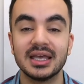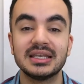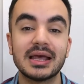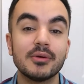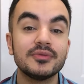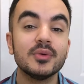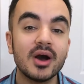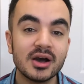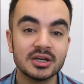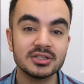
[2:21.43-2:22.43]
Now, if you
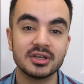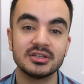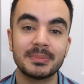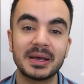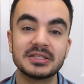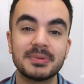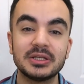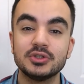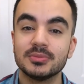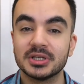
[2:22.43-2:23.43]
are concerned about
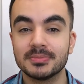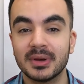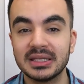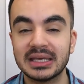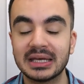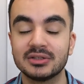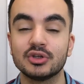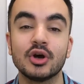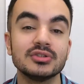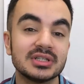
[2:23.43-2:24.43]
spending too much money and
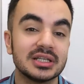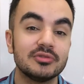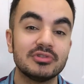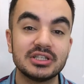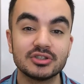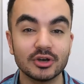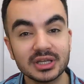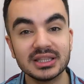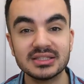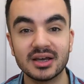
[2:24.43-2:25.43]
constantly
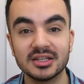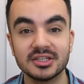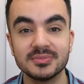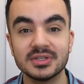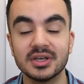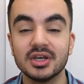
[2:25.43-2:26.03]
restocking these items,